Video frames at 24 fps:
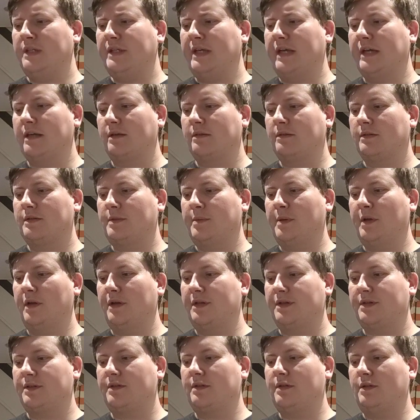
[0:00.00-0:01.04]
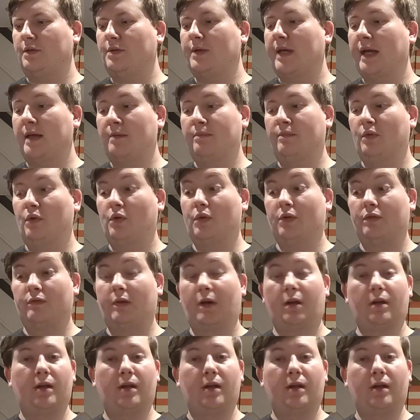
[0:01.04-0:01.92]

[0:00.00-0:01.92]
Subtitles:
yeah, to be honest, you can order